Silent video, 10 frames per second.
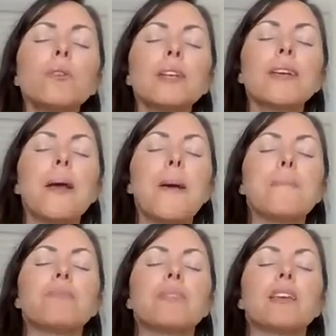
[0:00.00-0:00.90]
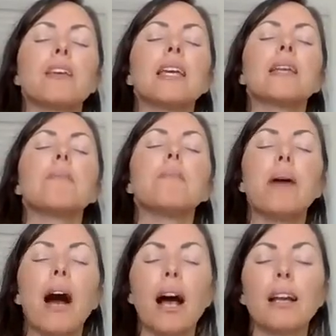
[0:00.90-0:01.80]
we can
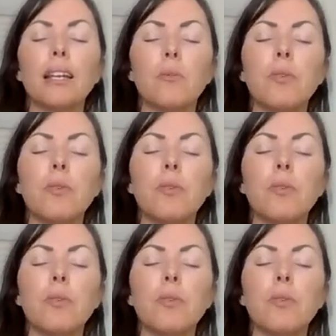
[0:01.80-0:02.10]
embody,